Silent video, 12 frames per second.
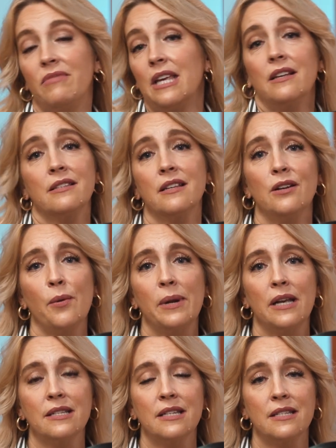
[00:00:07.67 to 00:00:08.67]
things that
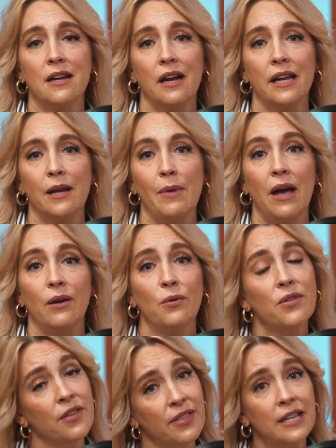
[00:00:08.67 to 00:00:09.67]
nobody else is talking about
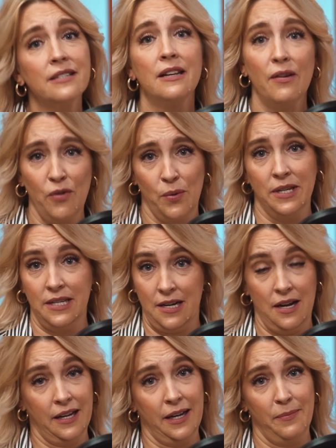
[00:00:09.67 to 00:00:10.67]
or the things that everyone's
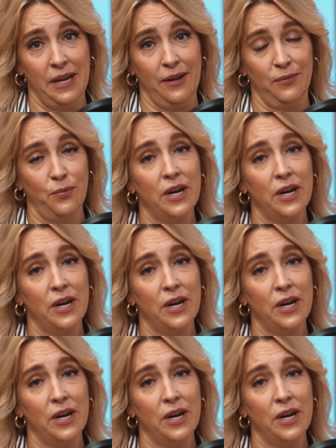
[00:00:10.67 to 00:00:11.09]
talking about.